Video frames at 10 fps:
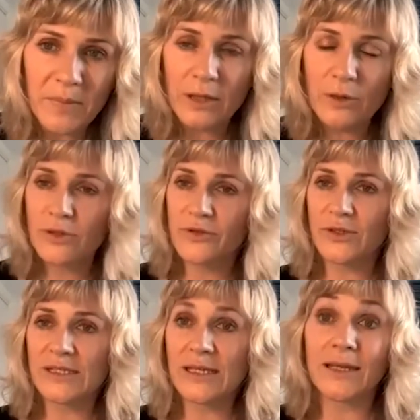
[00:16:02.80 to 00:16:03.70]
Medical
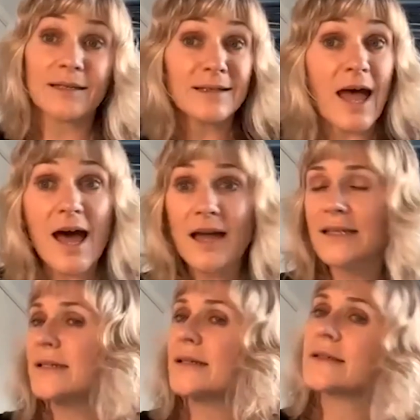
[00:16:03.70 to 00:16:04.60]
Association,
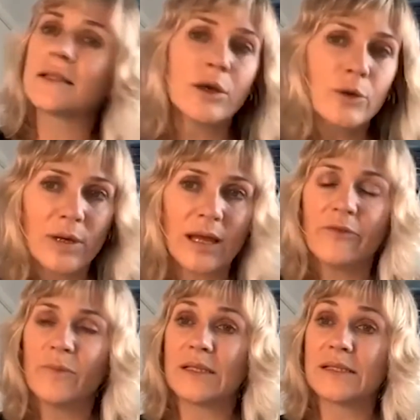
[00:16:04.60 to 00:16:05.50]
architects, local
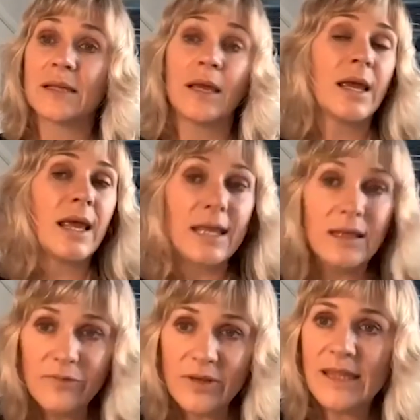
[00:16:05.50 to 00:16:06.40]
governments,
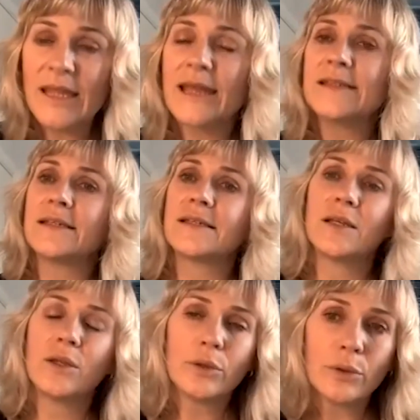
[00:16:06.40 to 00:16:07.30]
even the
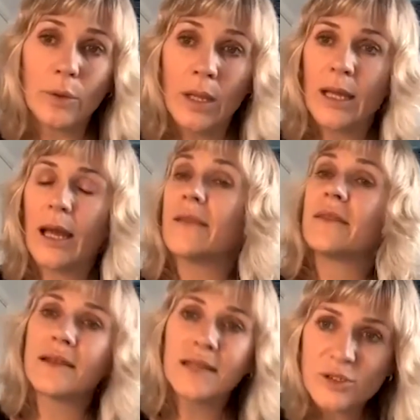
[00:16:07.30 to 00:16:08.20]
ACTU, the
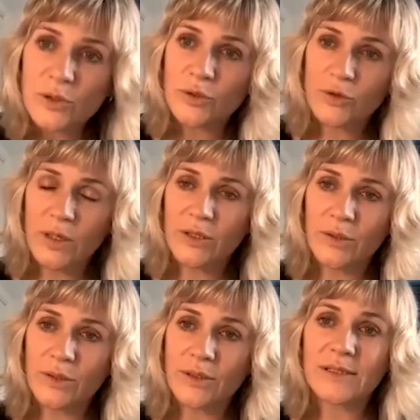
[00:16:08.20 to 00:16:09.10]
electrical trade
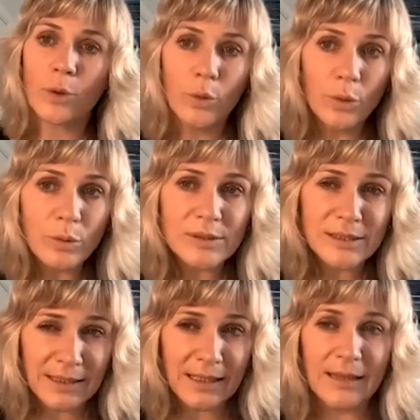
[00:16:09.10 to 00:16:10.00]
unions, all
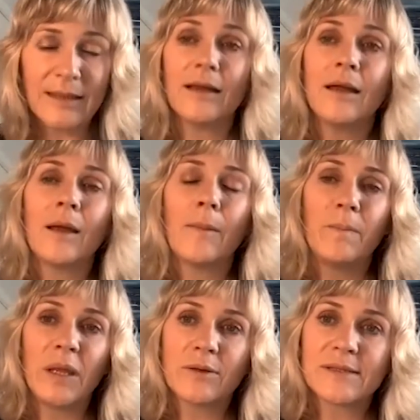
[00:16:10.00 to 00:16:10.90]
together
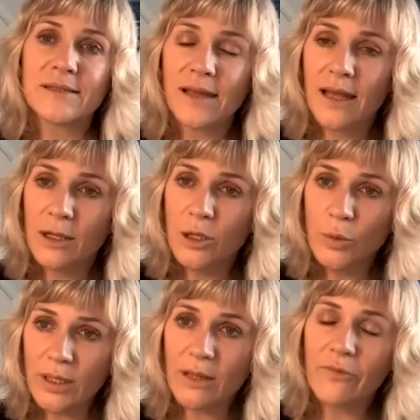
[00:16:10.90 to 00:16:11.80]
because they are
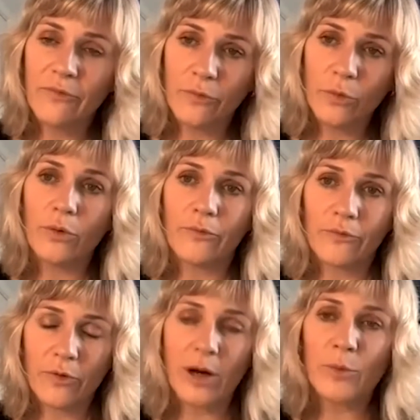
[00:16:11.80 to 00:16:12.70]
looking for
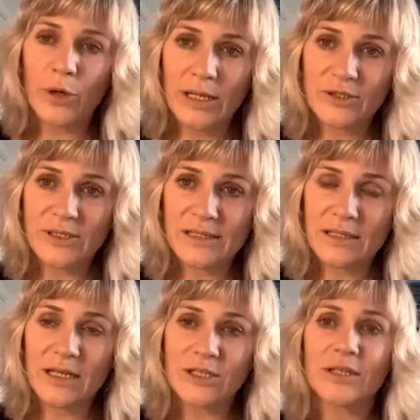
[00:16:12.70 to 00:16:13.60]
framework
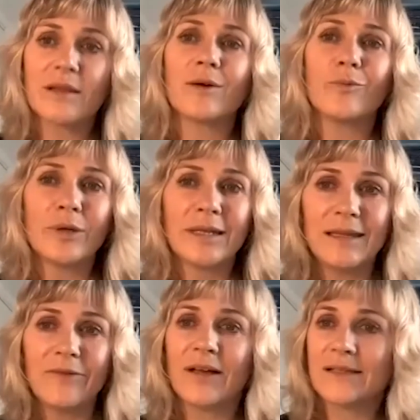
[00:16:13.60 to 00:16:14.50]
legislation that would
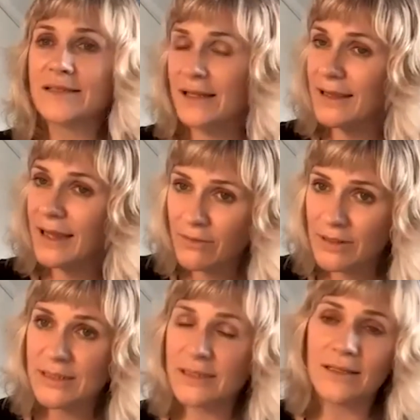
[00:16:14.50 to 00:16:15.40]
give us
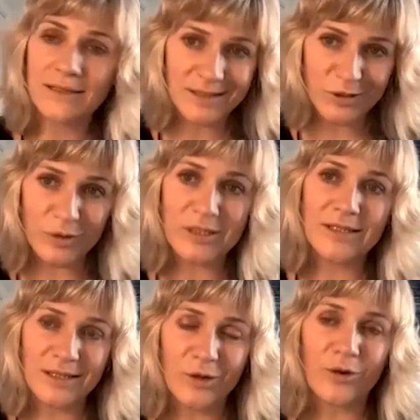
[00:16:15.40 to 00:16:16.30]
clarity and
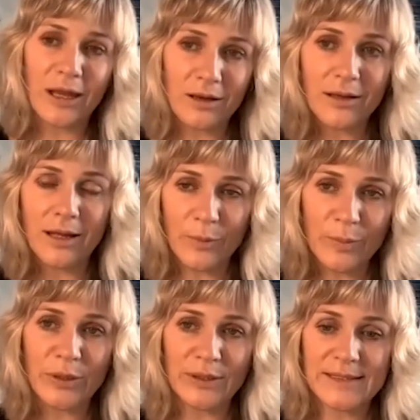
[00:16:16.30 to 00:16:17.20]
certainty on our climate
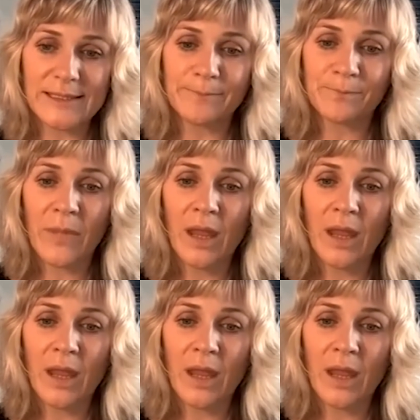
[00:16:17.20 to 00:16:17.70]
policy.